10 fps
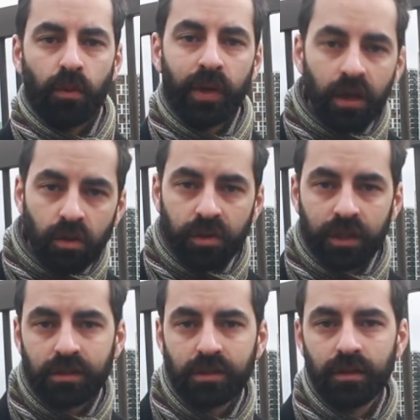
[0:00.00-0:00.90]
We know
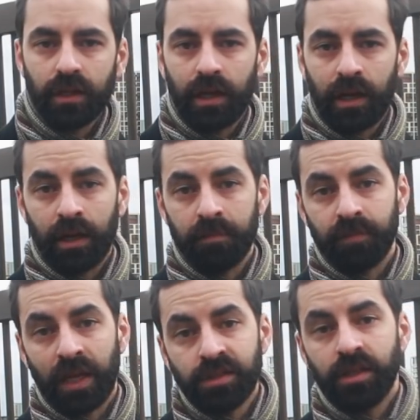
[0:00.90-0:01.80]
that
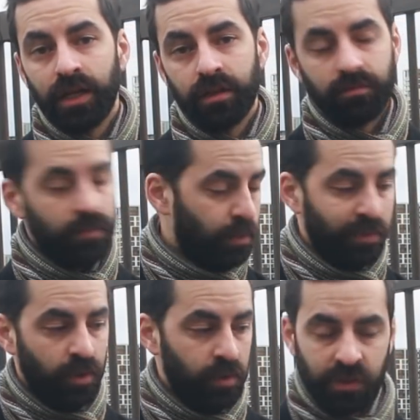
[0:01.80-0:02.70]
insulin,
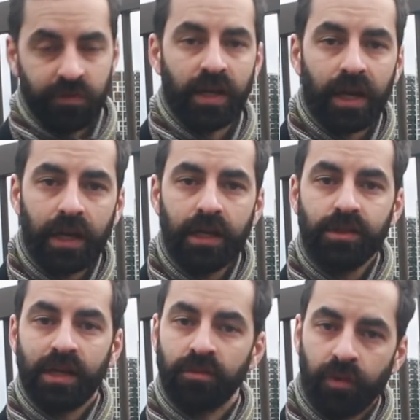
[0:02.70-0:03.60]
we've known this for
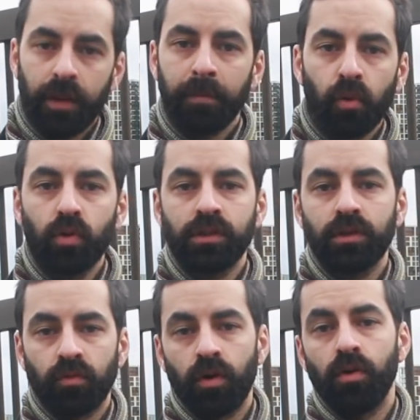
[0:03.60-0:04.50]
decades, has a very
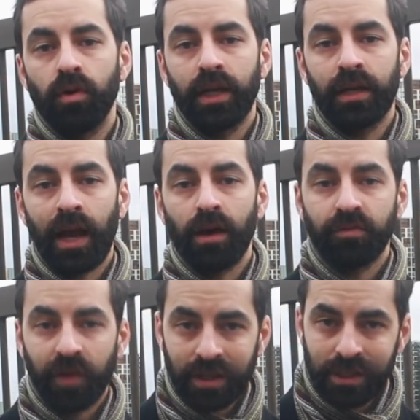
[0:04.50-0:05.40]
important role in how
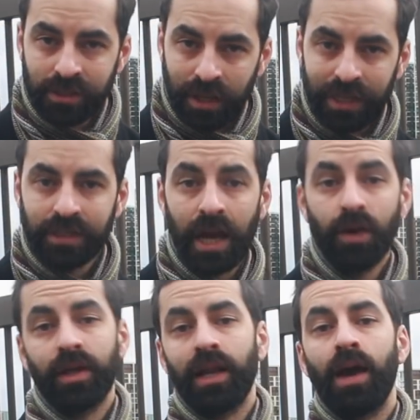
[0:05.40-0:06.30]
fat is laid
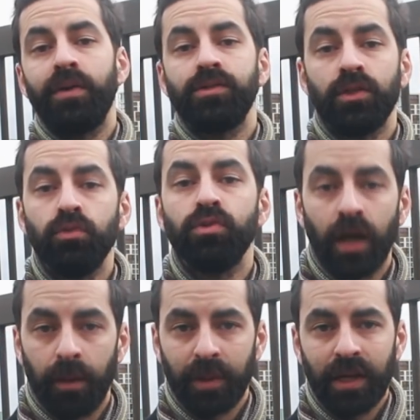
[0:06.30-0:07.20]
down and how it's
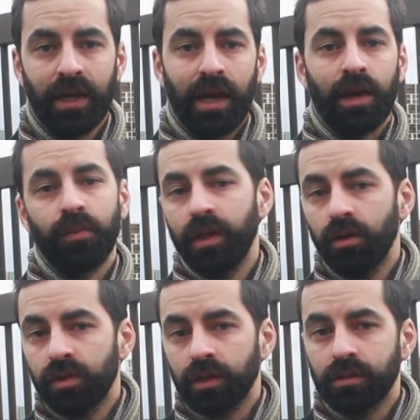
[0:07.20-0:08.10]
used up. And we
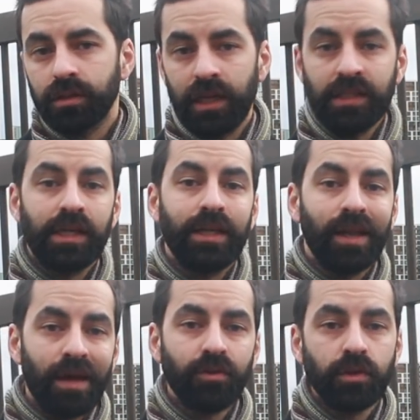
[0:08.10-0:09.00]
know that
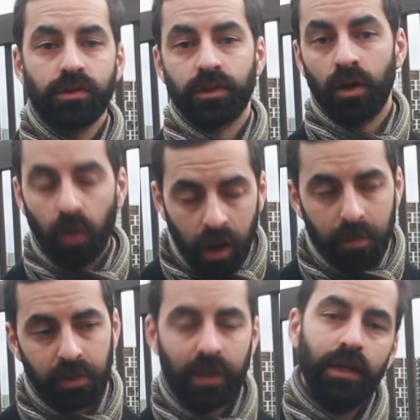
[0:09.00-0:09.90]
insulin levels go
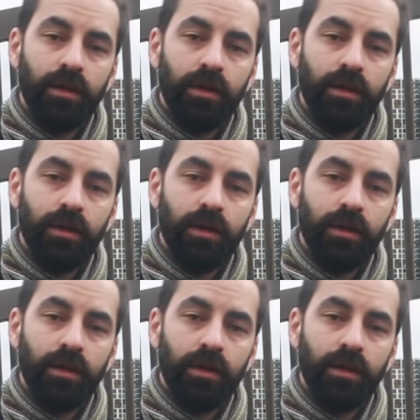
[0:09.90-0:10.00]
up